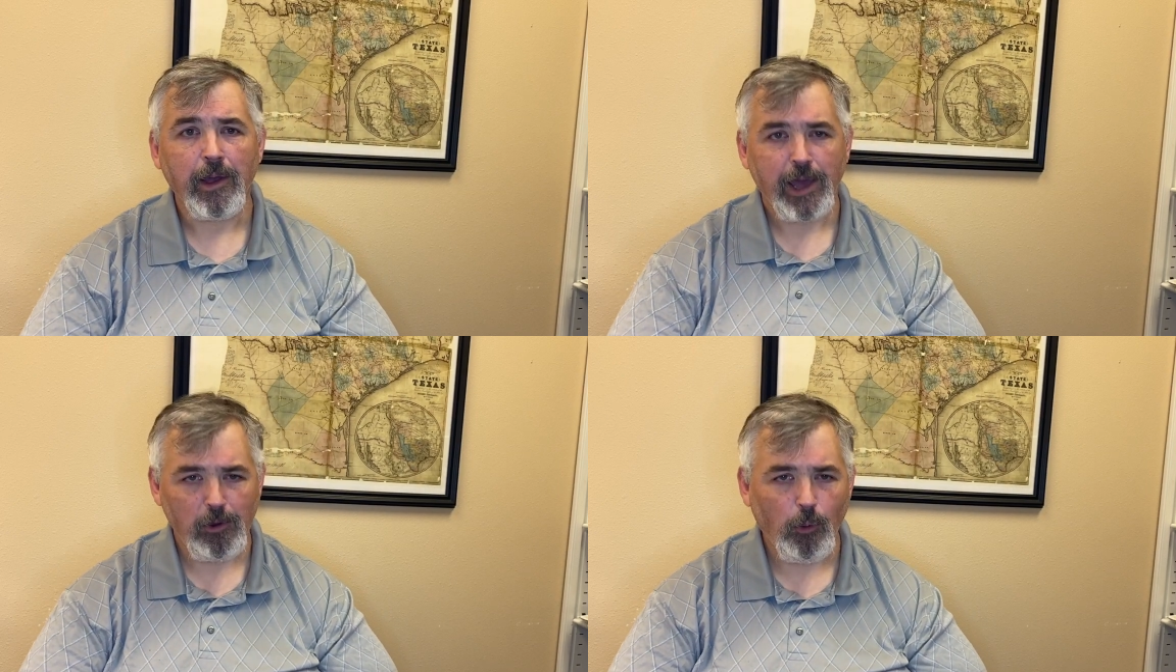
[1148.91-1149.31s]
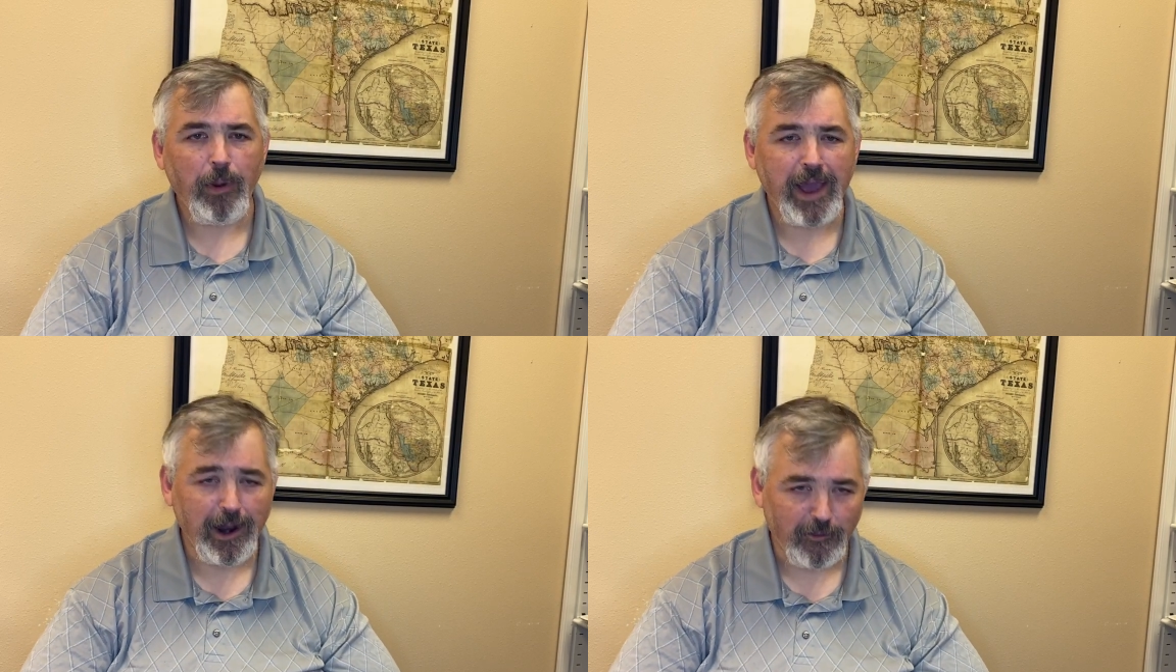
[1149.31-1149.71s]
He will
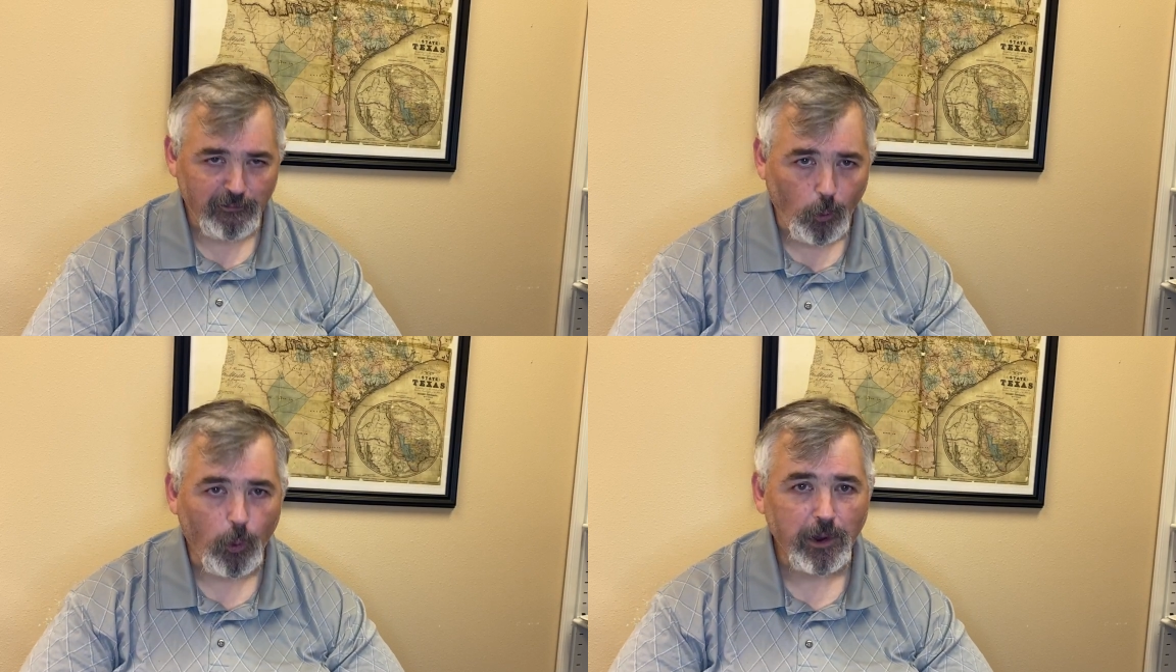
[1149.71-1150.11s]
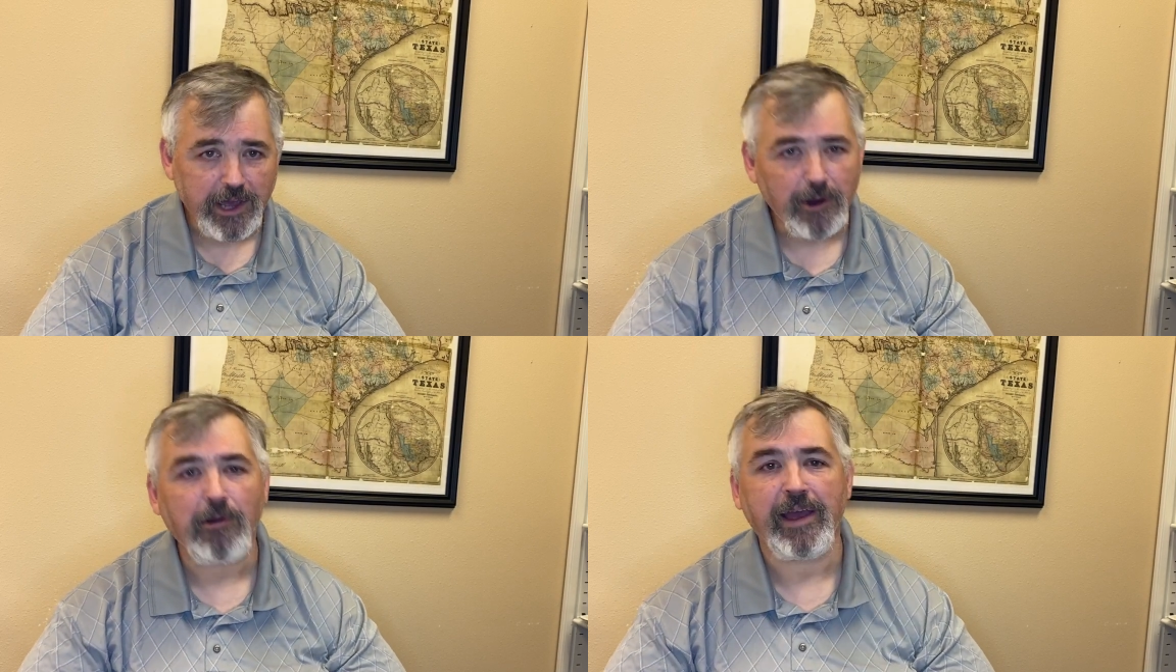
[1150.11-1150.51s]
begin a
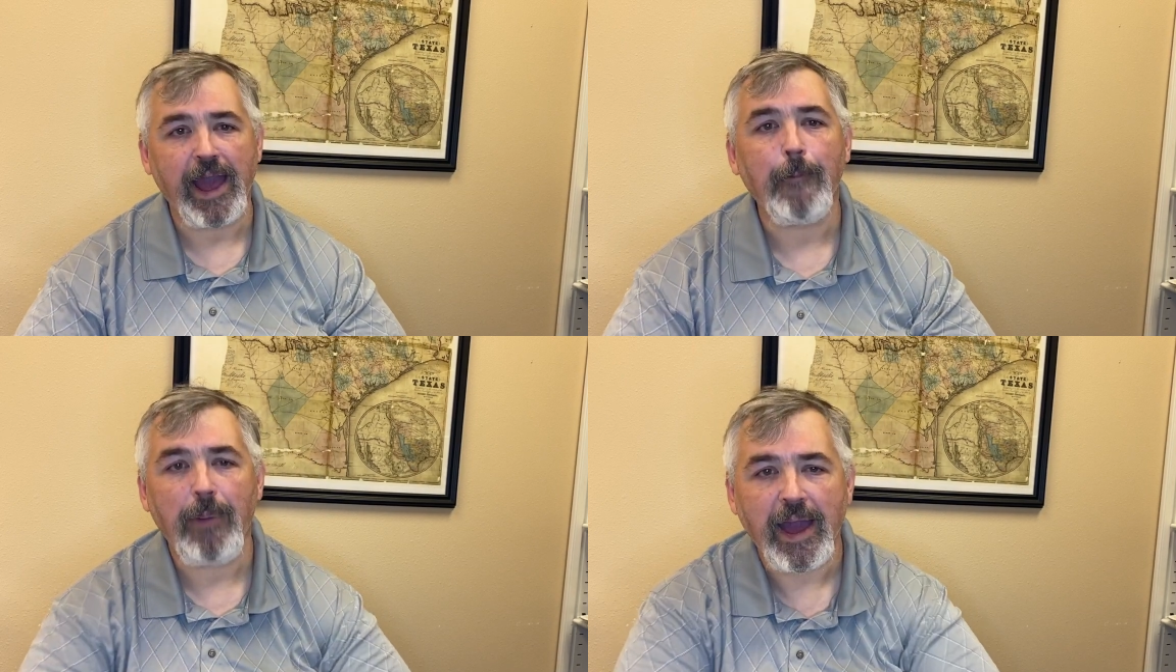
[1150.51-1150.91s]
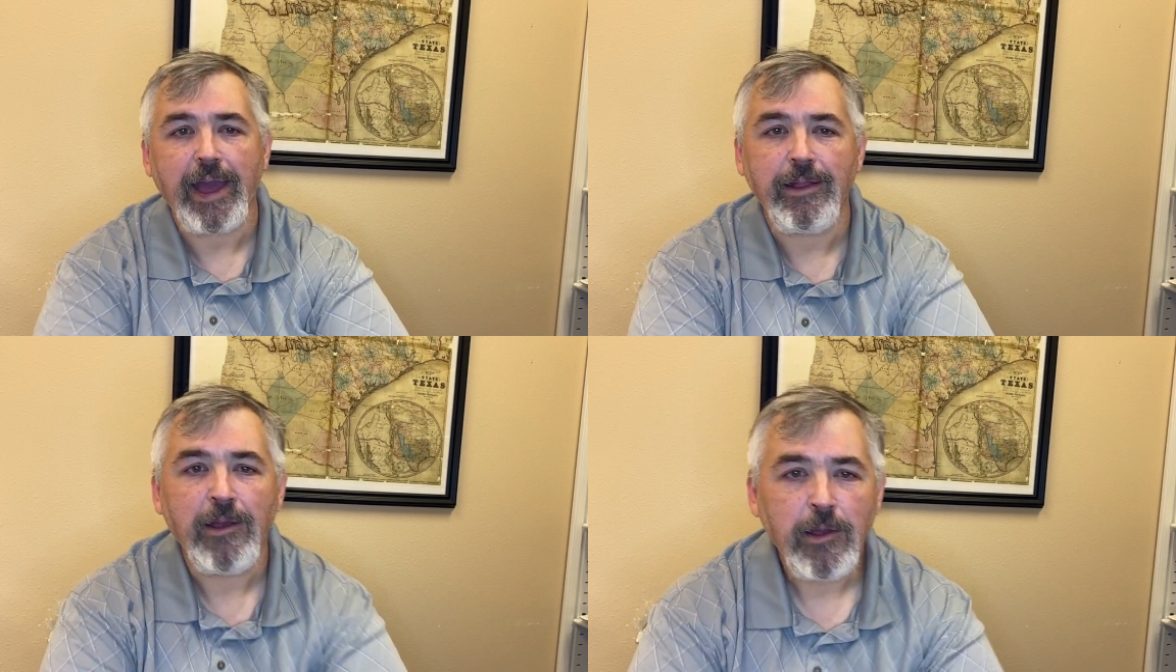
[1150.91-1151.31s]
4-year
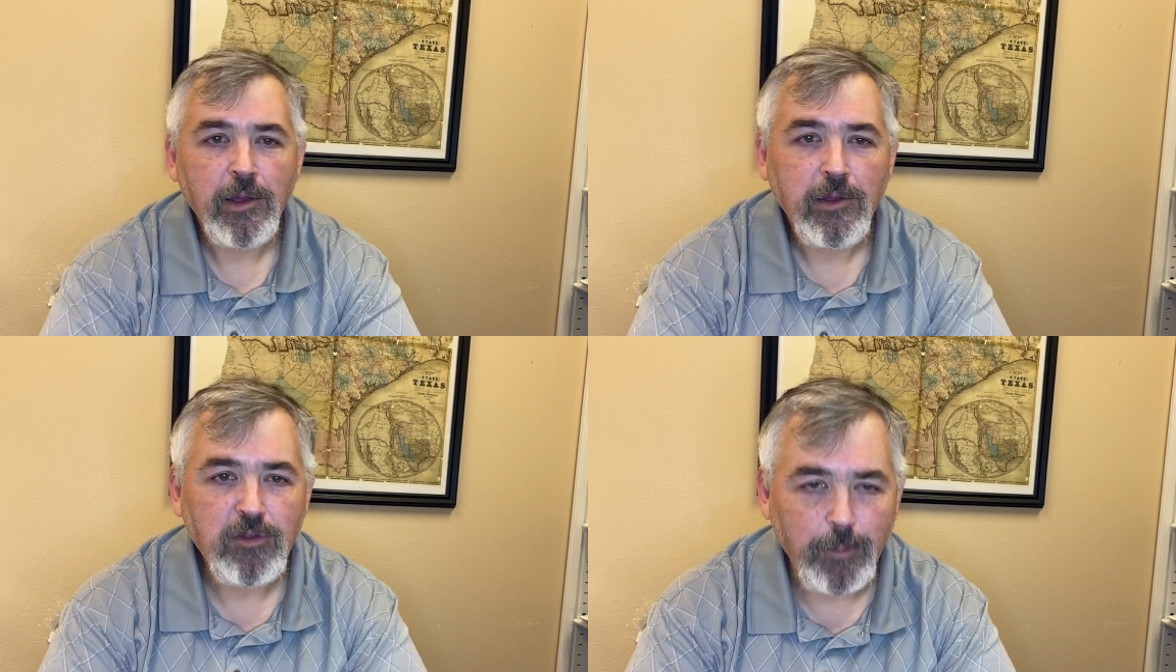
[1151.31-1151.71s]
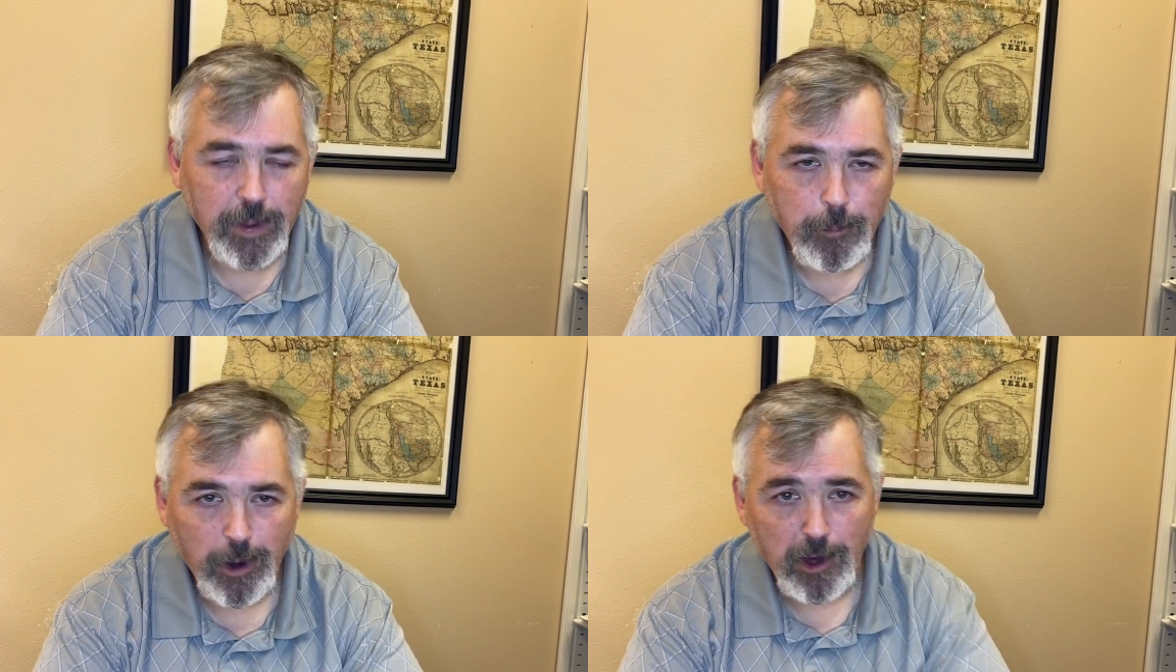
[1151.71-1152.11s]
campaign to be
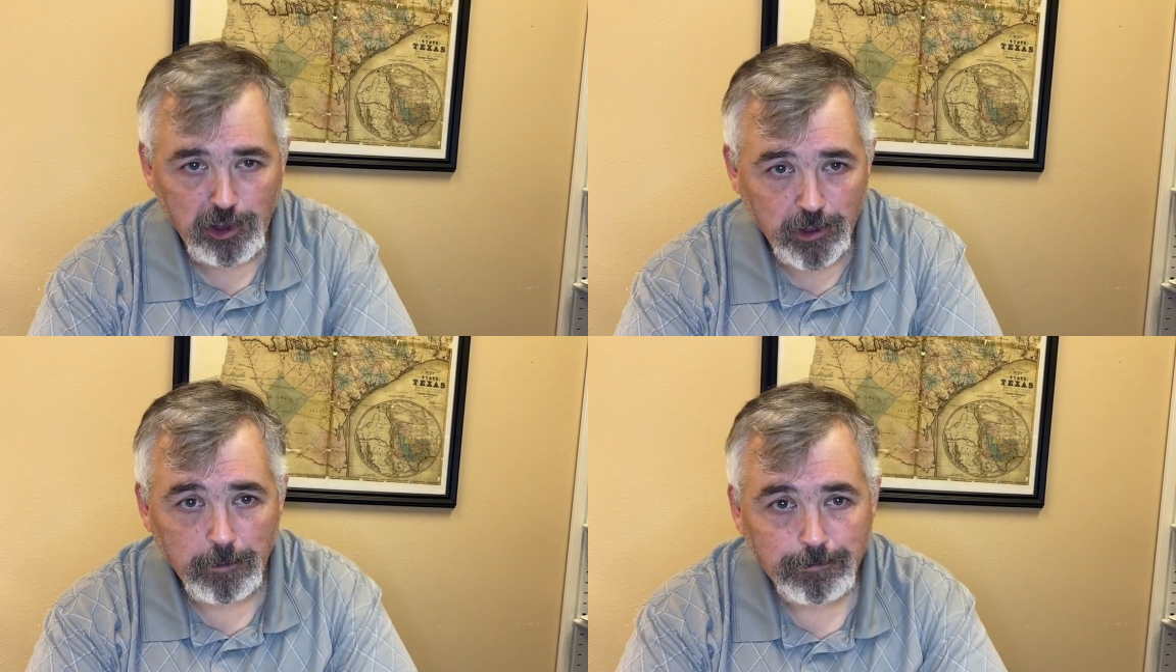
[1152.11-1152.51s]
president,